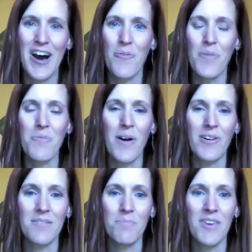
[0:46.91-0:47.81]
We
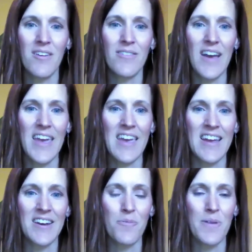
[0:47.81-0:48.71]
welcome you
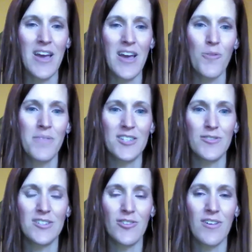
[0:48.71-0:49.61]
and we hope that you
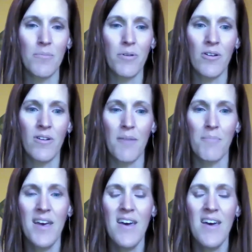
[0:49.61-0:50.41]
enjoy the program.